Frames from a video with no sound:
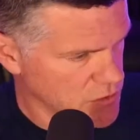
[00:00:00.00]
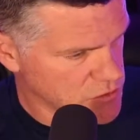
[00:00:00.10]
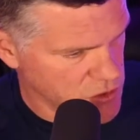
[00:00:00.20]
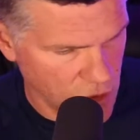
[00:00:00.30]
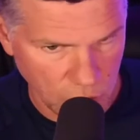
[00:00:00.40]

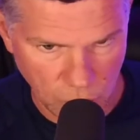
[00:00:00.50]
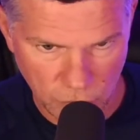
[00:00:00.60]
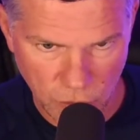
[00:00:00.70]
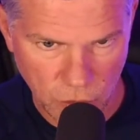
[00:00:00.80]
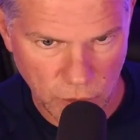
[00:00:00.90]
So
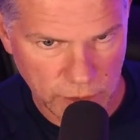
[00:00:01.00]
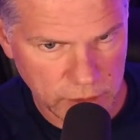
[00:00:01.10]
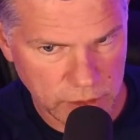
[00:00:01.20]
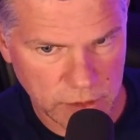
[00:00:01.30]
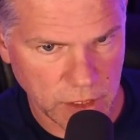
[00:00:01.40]
real
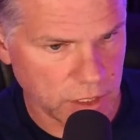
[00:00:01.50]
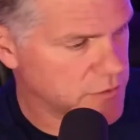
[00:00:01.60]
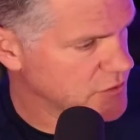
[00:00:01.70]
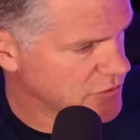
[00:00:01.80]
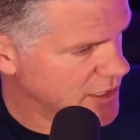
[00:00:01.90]
quick,
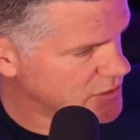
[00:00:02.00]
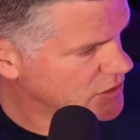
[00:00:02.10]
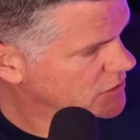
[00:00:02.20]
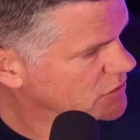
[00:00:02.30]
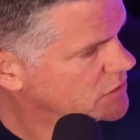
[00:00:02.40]
the
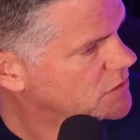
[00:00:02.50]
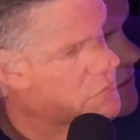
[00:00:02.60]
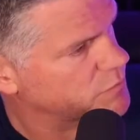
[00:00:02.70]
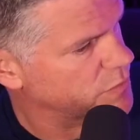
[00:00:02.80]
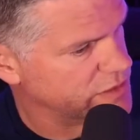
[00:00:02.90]
directions,
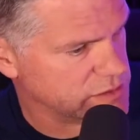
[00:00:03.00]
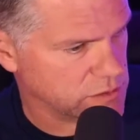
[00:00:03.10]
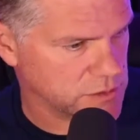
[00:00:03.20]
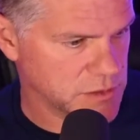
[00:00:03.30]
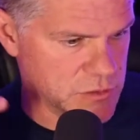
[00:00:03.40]

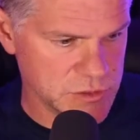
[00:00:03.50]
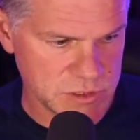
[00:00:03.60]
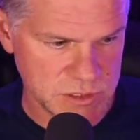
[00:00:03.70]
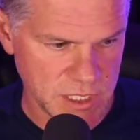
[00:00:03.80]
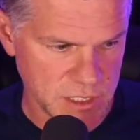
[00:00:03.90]
basically you
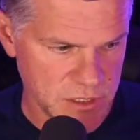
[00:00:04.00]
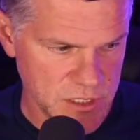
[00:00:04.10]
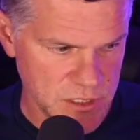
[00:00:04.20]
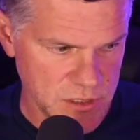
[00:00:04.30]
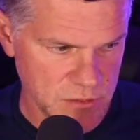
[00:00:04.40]
just take
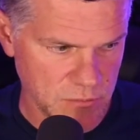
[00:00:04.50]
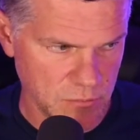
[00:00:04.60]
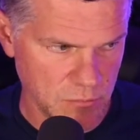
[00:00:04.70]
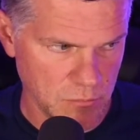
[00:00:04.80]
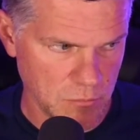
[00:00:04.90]
the
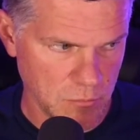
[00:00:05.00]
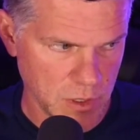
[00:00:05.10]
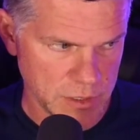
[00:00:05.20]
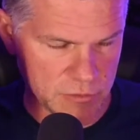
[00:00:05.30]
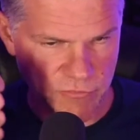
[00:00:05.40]

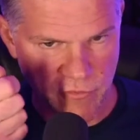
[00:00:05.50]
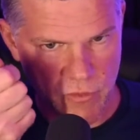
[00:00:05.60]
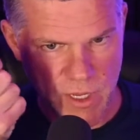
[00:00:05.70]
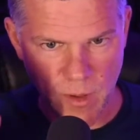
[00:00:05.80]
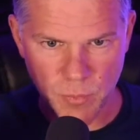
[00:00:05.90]

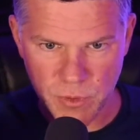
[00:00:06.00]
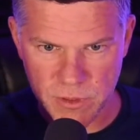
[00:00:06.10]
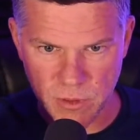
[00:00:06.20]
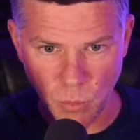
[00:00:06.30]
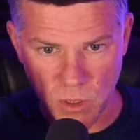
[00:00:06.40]
microphone
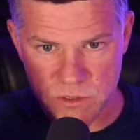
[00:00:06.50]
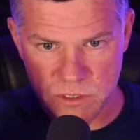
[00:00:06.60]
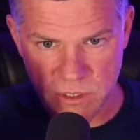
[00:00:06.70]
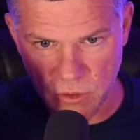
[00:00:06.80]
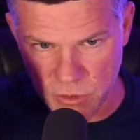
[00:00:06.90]
output that was
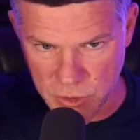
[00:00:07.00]
in the audio